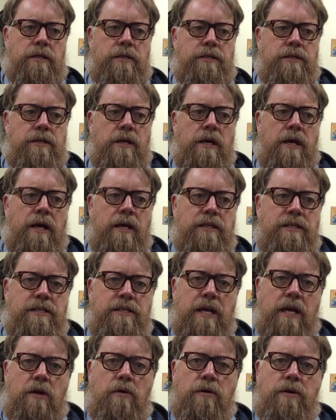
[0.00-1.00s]
It's
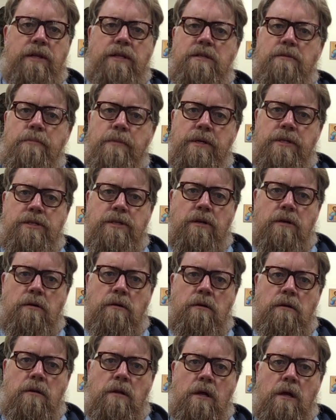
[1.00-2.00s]
sacred, it's
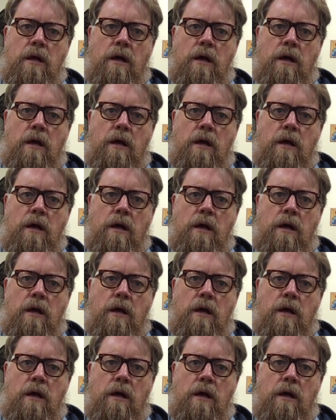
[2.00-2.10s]
mystical,